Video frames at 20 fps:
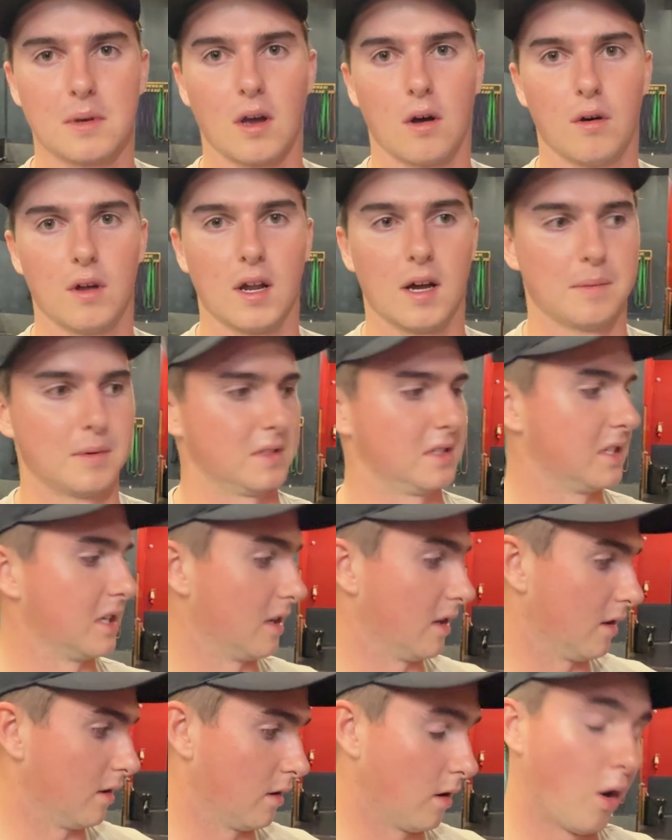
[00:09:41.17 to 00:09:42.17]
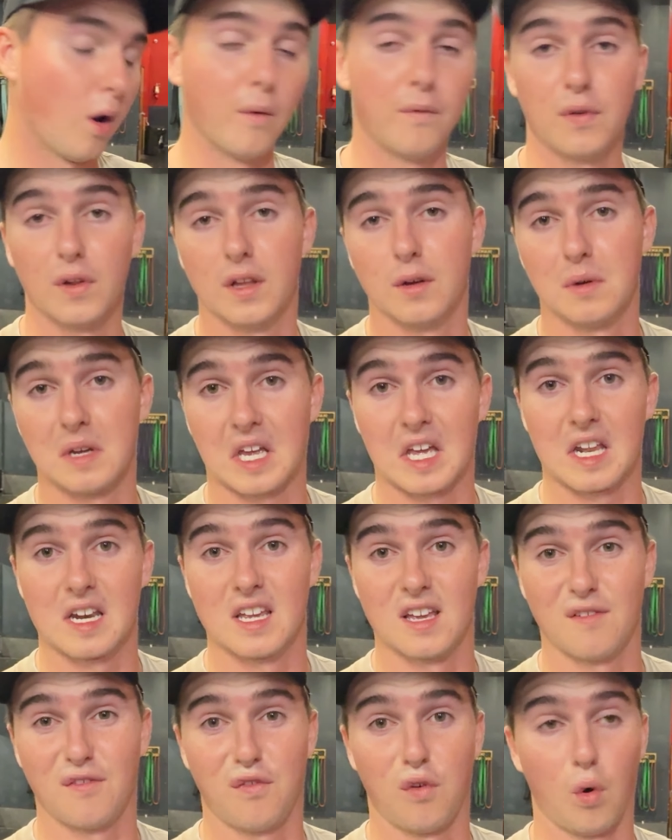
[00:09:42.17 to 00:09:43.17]
going up until hopefully we can
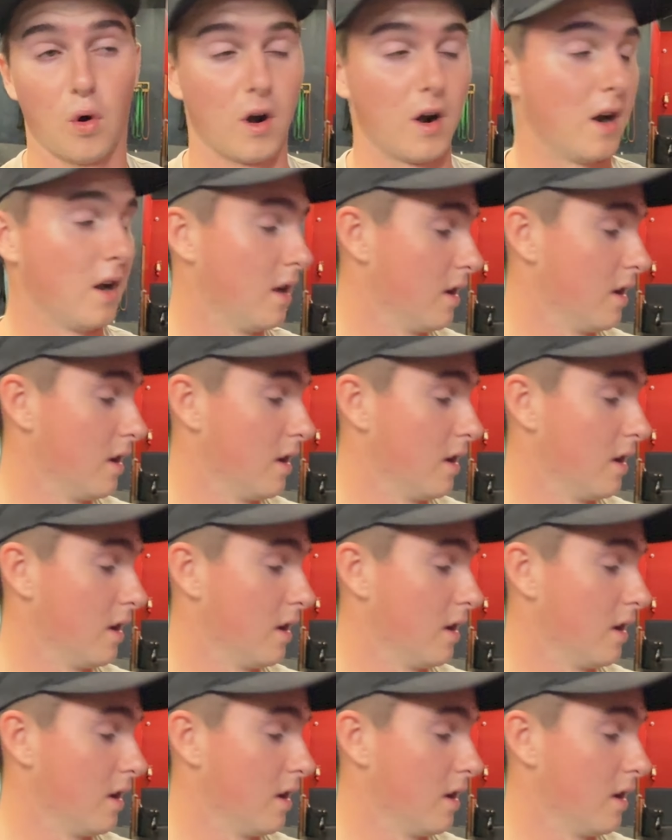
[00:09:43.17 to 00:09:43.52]
hit 4.